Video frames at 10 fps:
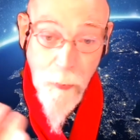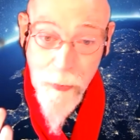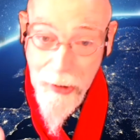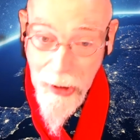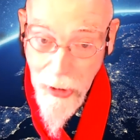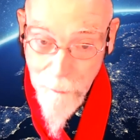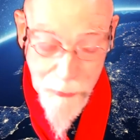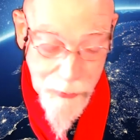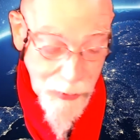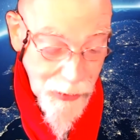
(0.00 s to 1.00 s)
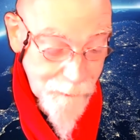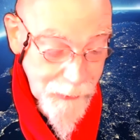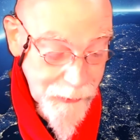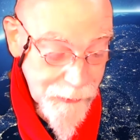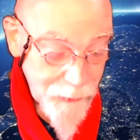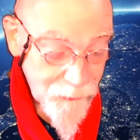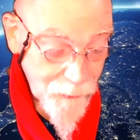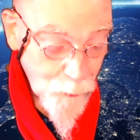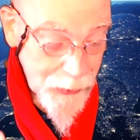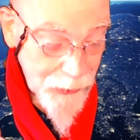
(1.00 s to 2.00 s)
with Abrahamic
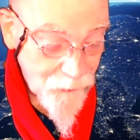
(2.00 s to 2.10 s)
theism when he